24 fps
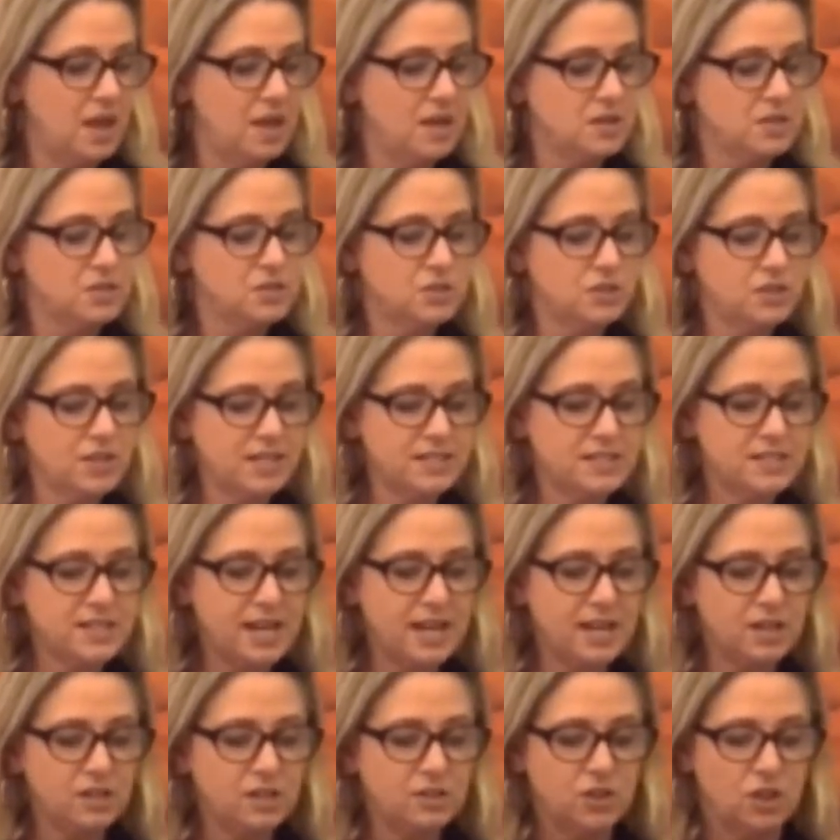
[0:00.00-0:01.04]
So let's
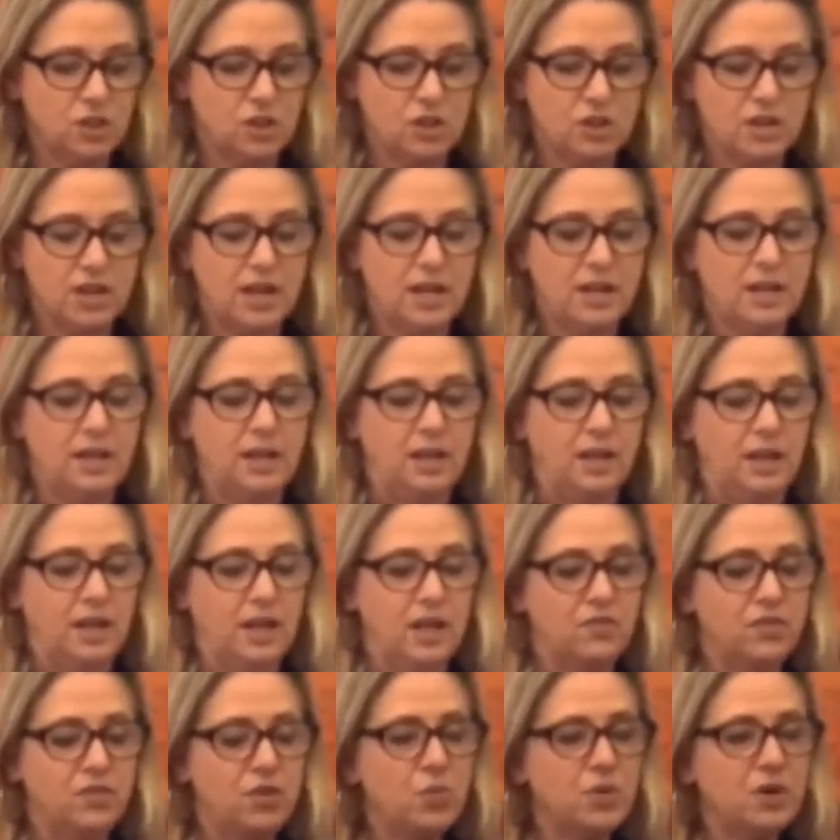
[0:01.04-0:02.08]
take a look.
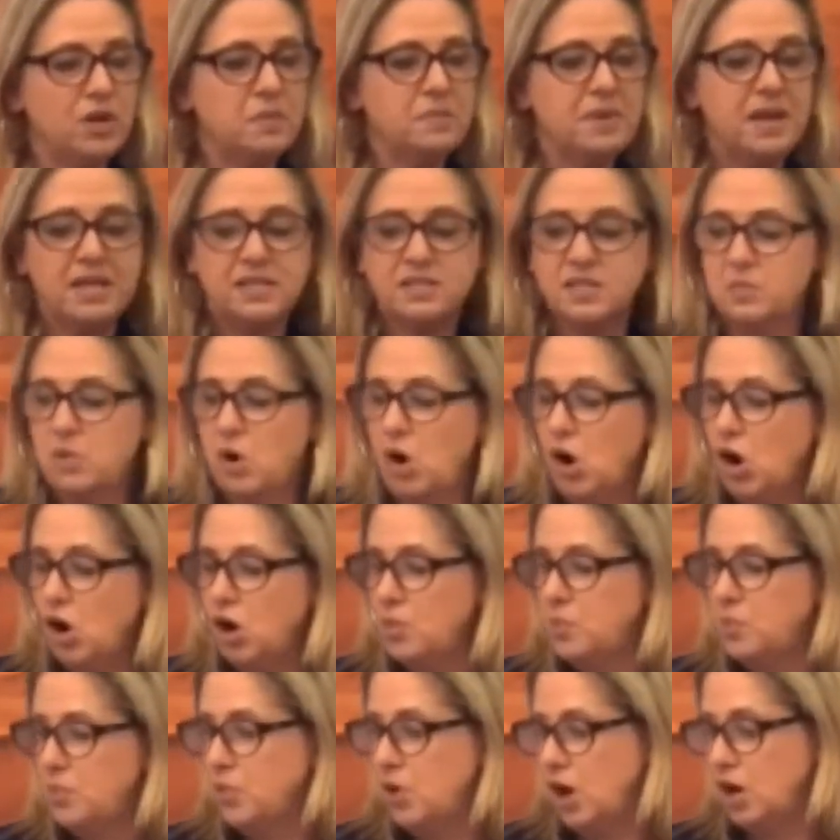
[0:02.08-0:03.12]
If you want to make some
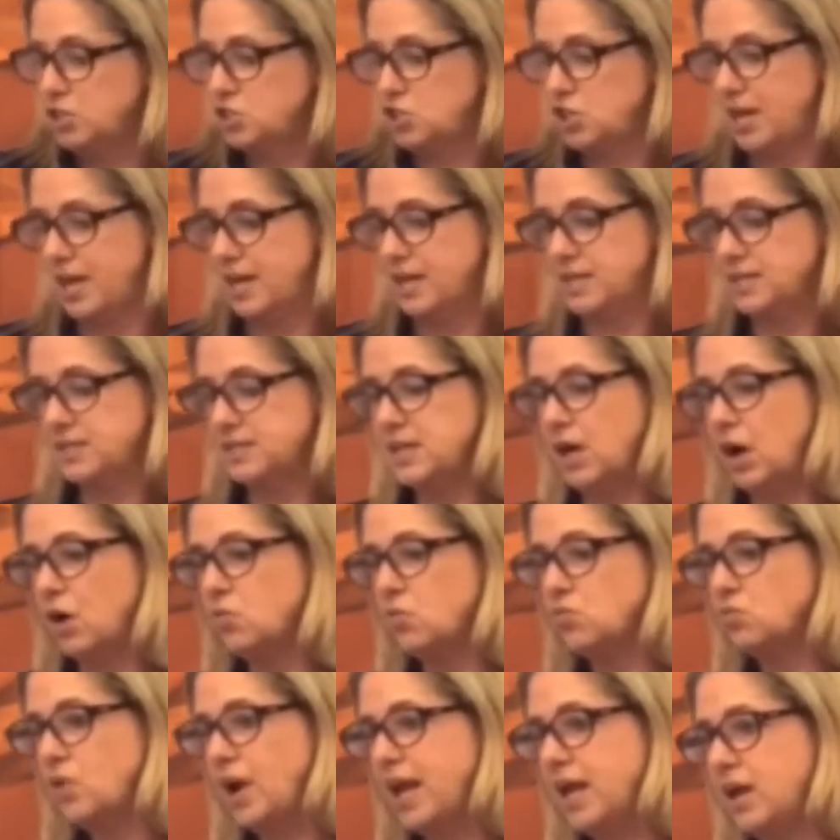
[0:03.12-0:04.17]
art projects
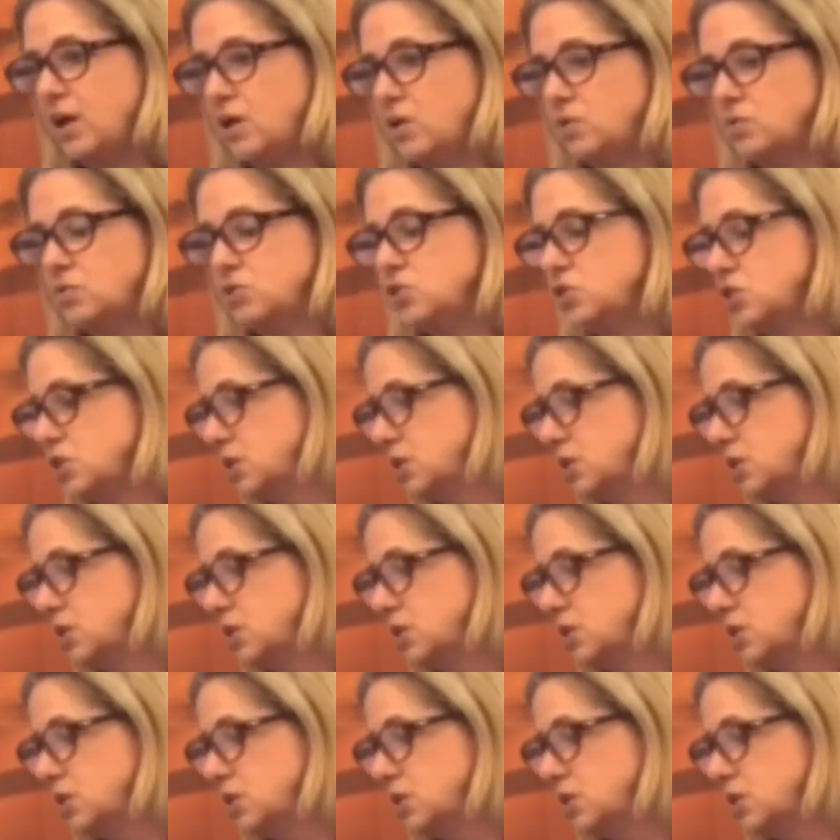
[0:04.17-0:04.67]
around